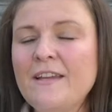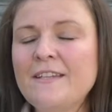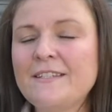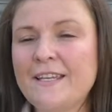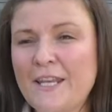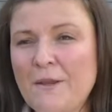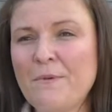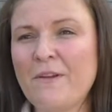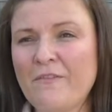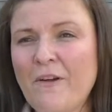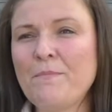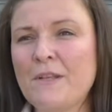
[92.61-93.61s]
It's going to be
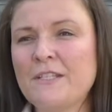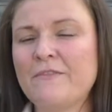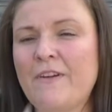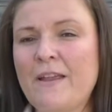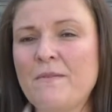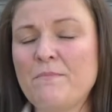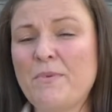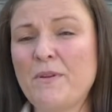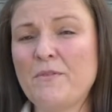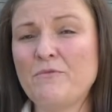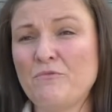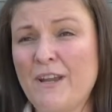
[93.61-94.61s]
a fabulous event,
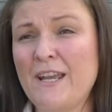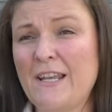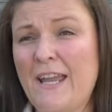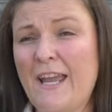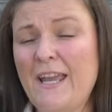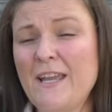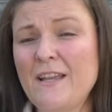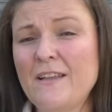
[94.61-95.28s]
but really